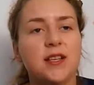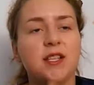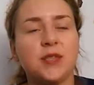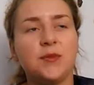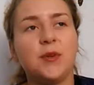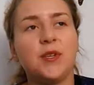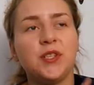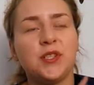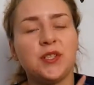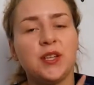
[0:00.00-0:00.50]

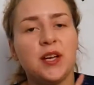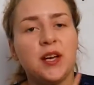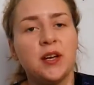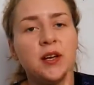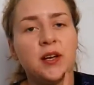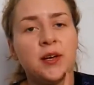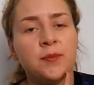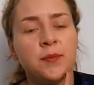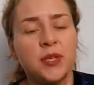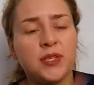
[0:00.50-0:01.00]
This was
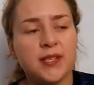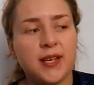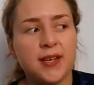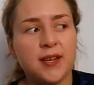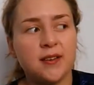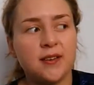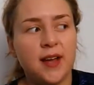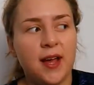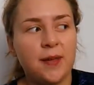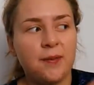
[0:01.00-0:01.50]
uh, my
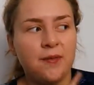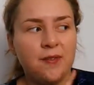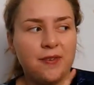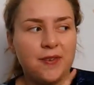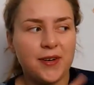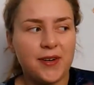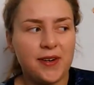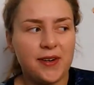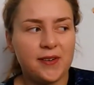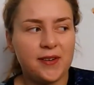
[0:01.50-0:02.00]
second time
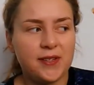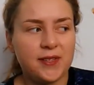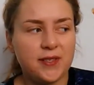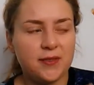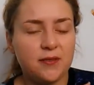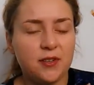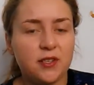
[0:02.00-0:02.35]
reading this.